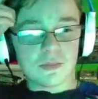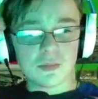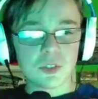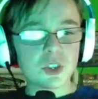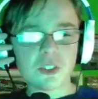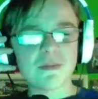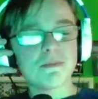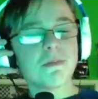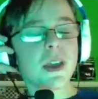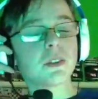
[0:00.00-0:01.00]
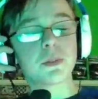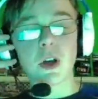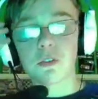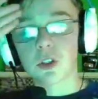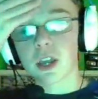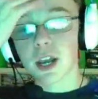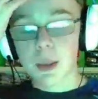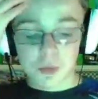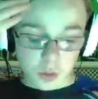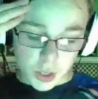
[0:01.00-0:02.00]
Just makes himself look like an
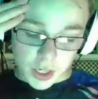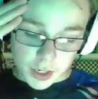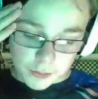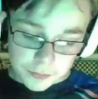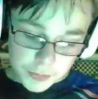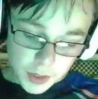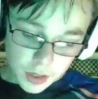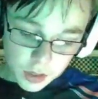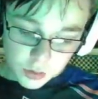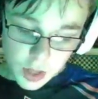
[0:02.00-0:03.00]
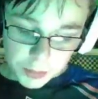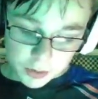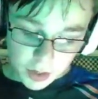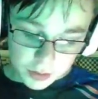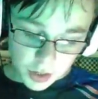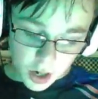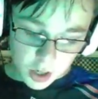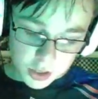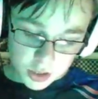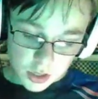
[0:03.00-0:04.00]
absolute idiot. So that brings out the
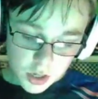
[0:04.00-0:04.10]
caution.